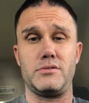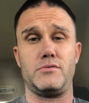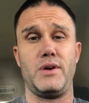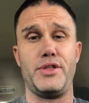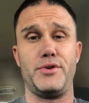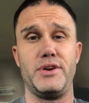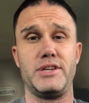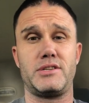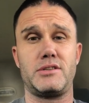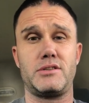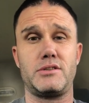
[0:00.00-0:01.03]
whether
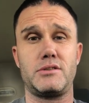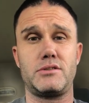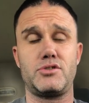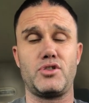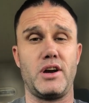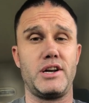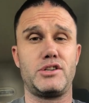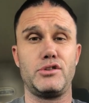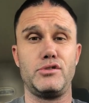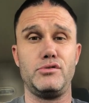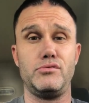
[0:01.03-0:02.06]
it's trying
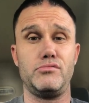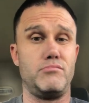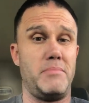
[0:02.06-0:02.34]
to